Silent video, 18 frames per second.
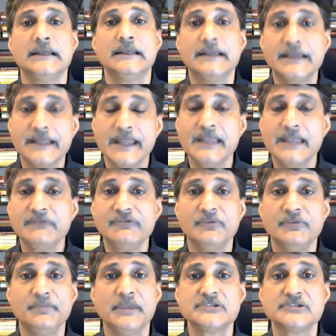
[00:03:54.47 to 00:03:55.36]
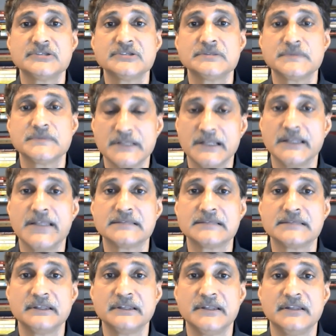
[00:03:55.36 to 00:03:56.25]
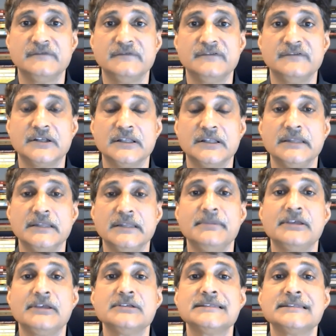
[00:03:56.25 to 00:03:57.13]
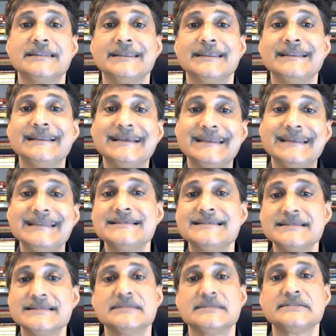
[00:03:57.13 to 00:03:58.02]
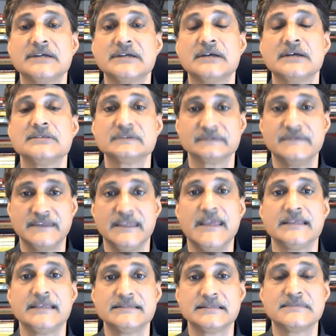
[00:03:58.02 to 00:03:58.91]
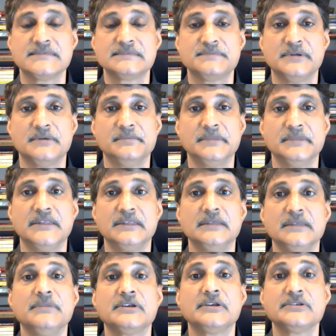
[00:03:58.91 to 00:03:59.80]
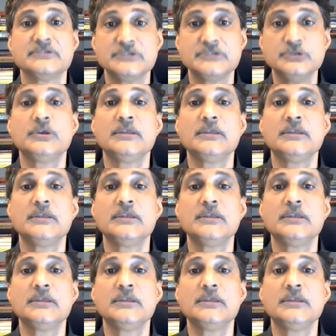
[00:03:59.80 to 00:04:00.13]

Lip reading: Great for patients with unexplained infertility because it increases the chance of the eggs and sperm meeting, because you